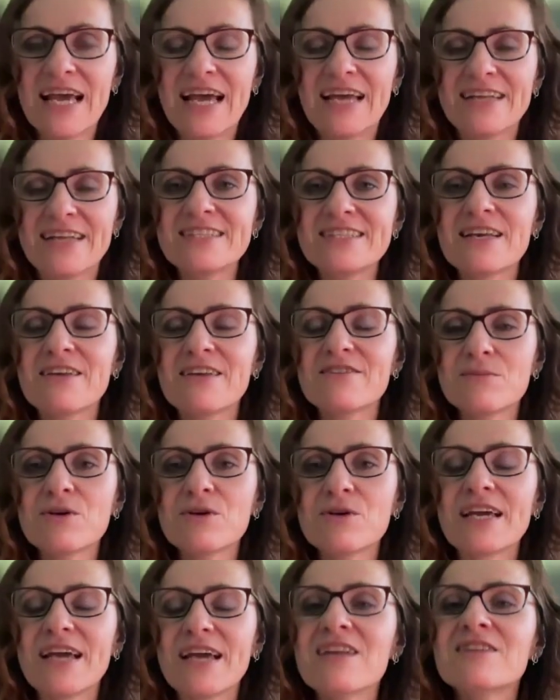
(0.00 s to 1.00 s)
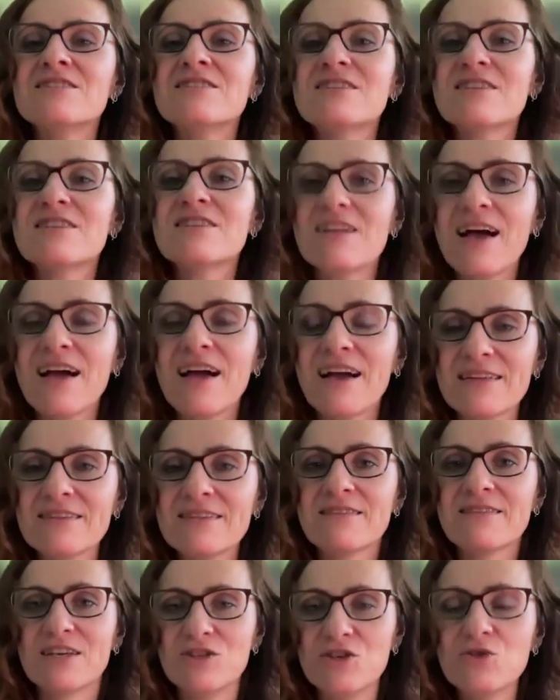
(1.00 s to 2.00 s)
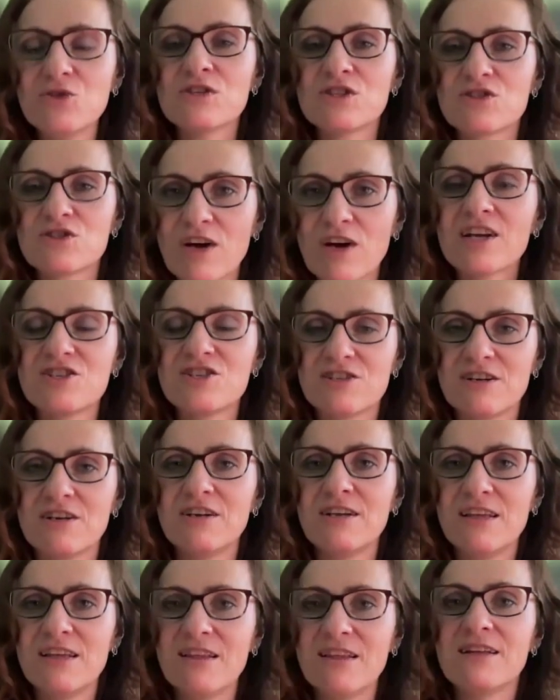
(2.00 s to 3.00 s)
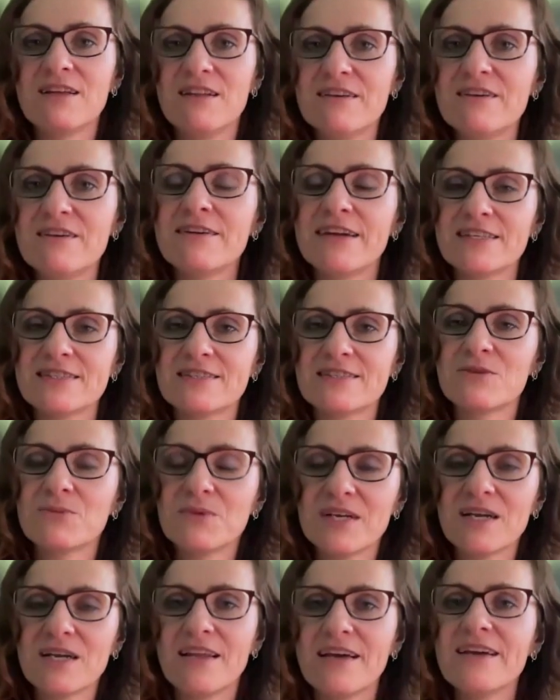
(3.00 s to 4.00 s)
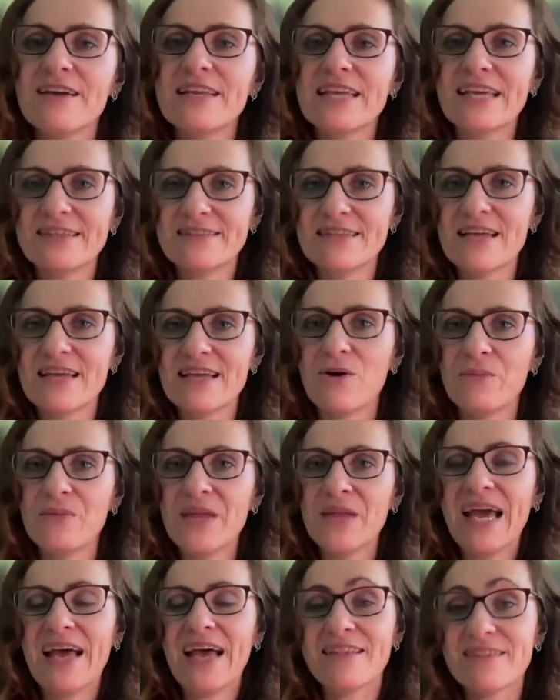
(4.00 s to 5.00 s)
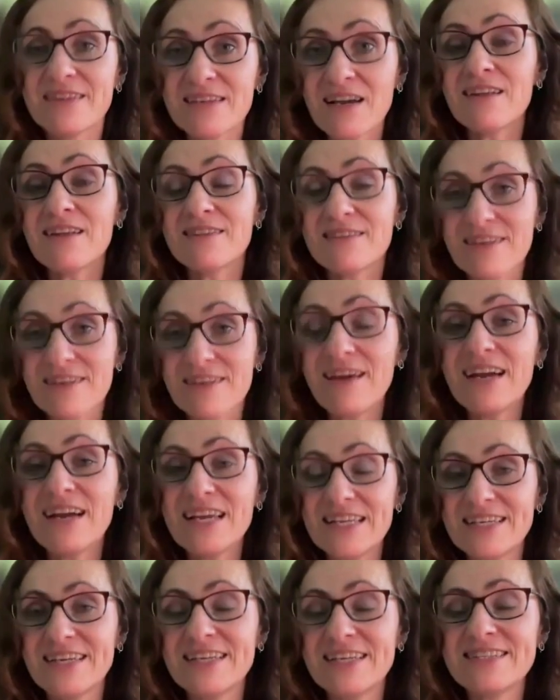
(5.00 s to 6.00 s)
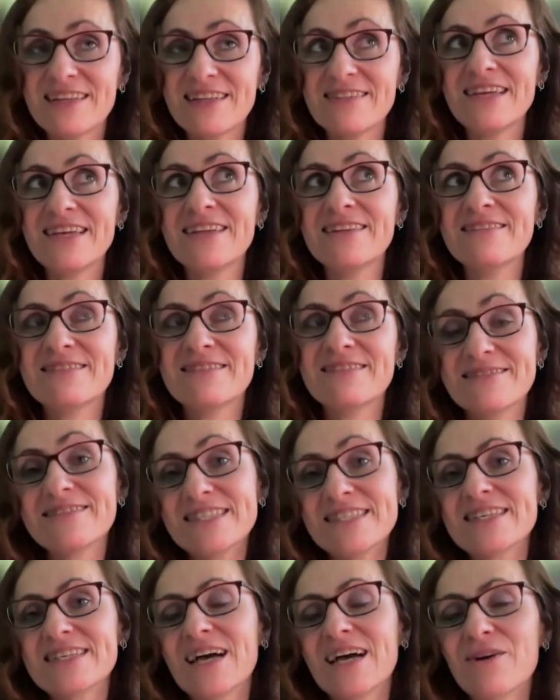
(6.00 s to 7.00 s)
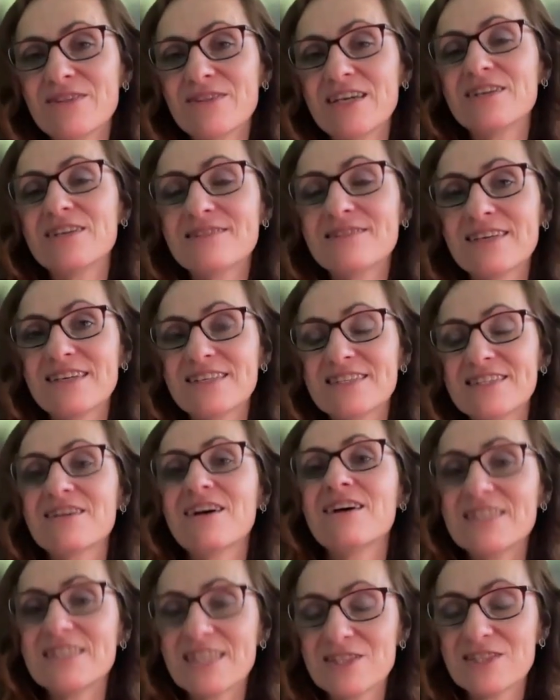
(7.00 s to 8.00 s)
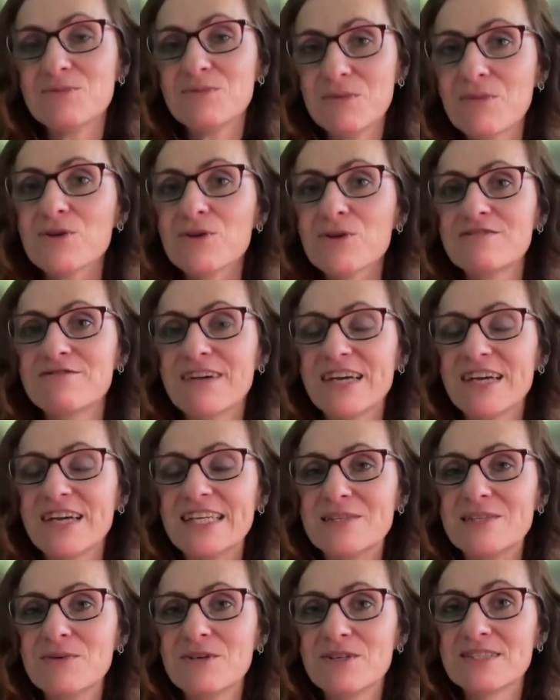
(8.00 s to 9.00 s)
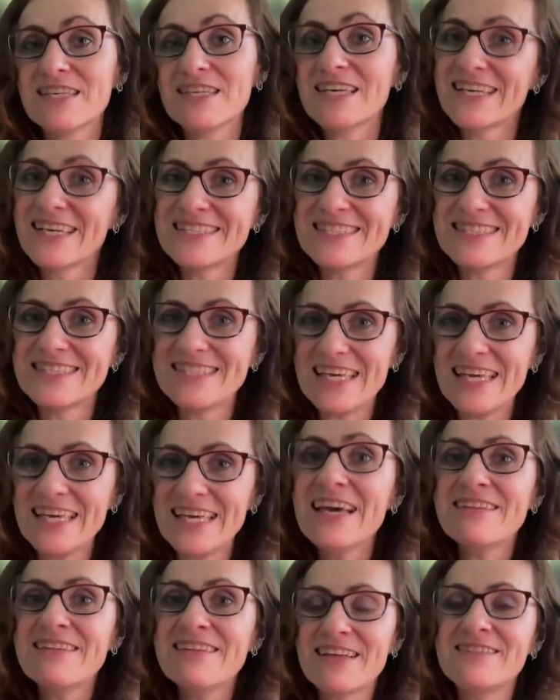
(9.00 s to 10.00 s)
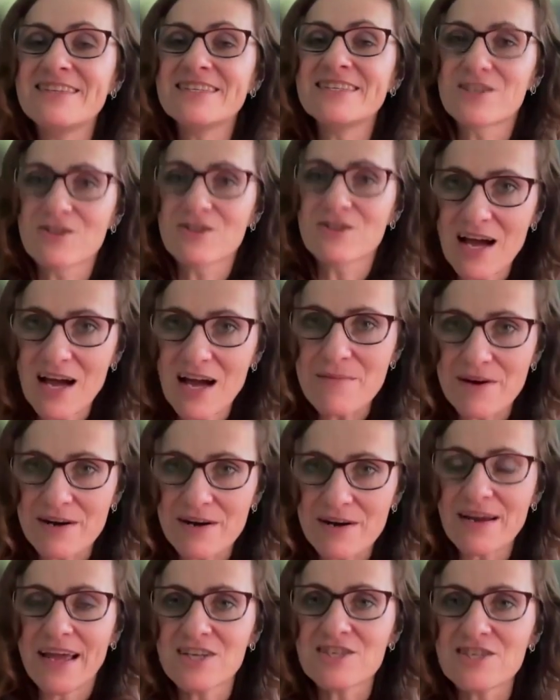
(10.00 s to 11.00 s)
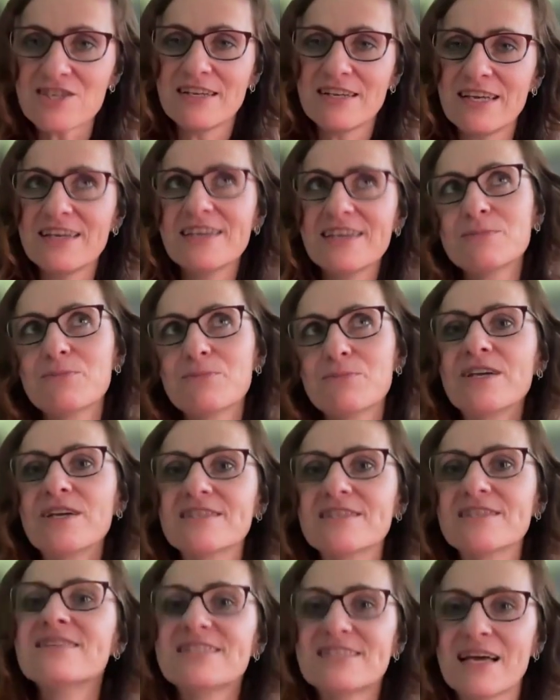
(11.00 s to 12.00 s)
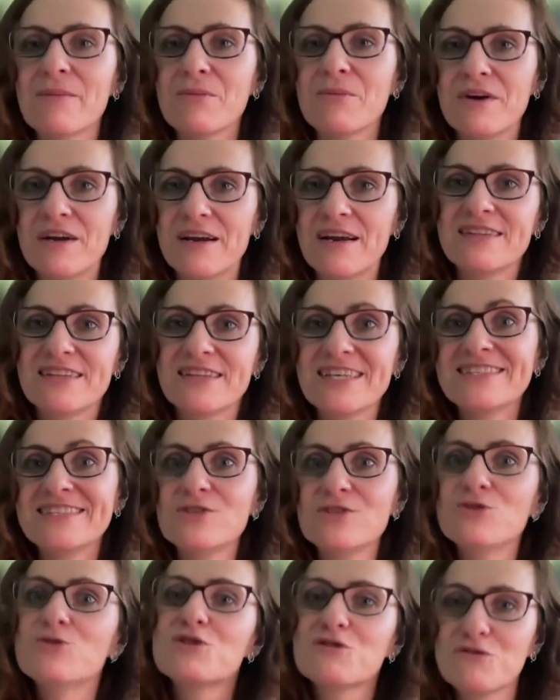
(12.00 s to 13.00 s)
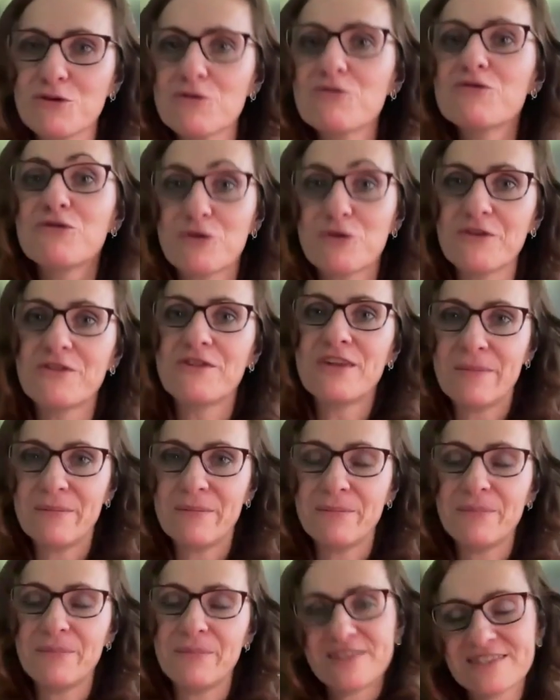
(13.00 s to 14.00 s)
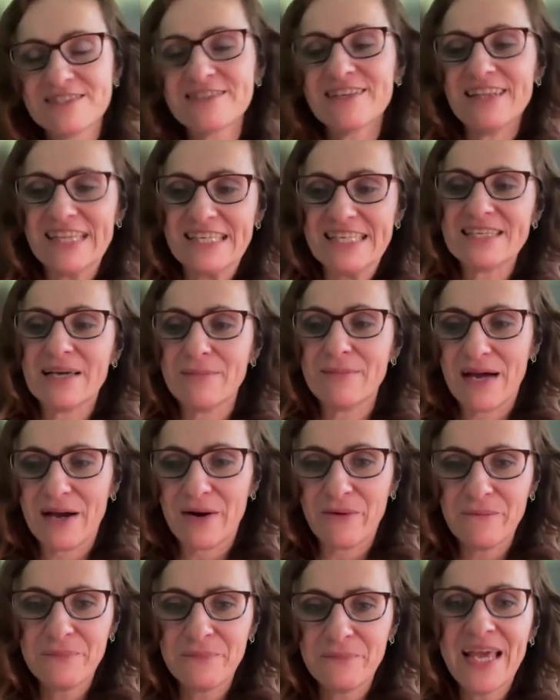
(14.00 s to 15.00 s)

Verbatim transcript: and I tell them, okay, underline the new structure in the lyrics that we are learning now. And they underline it, and then this is how they're starting to be motivated, because they can see that this grammar actually is present somewhere and is useful for them personally somehow.